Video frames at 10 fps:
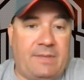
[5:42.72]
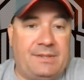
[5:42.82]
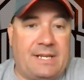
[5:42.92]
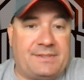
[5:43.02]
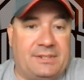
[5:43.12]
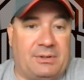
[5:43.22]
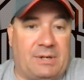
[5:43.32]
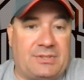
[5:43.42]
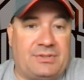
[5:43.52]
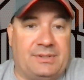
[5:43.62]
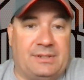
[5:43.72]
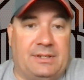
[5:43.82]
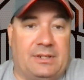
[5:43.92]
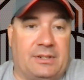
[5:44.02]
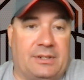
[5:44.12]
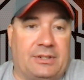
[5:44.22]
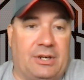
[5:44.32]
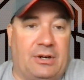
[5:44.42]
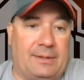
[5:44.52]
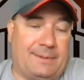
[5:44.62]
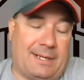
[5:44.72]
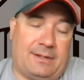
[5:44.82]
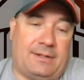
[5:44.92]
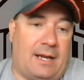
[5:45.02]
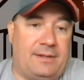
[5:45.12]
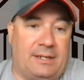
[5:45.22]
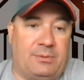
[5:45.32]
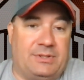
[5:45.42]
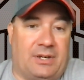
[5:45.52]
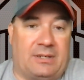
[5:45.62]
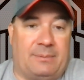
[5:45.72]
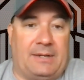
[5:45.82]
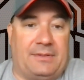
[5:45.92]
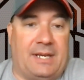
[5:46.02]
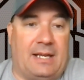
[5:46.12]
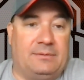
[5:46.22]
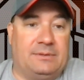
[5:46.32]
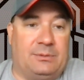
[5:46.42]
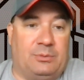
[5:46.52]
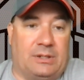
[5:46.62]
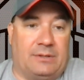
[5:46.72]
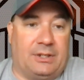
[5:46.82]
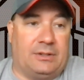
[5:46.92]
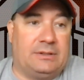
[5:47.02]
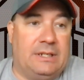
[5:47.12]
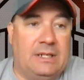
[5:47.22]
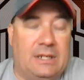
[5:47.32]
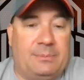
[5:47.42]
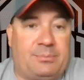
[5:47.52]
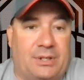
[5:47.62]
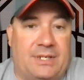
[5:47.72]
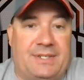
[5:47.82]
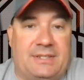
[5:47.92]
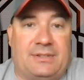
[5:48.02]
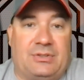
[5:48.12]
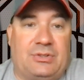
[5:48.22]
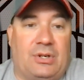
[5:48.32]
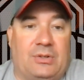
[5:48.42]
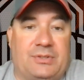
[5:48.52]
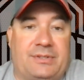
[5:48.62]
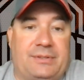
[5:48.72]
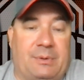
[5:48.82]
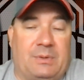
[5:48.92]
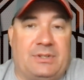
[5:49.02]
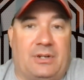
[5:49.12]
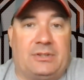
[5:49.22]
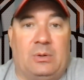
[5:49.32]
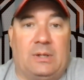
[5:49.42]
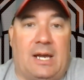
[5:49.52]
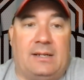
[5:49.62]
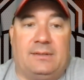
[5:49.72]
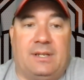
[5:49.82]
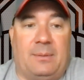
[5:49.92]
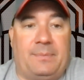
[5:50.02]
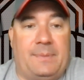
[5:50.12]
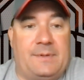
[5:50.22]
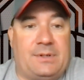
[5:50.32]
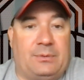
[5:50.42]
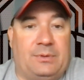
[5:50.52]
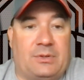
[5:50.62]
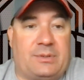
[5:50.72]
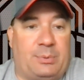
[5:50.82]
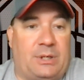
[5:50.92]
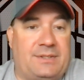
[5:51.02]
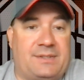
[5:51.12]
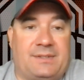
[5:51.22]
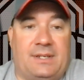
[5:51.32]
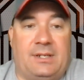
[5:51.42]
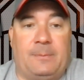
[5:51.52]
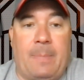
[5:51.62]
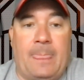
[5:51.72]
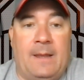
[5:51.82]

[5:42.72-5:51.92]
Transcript: that's the direction they're going to go. I think we talked about that in one of our preseason shows when we talked to the line depth. So no surprises there.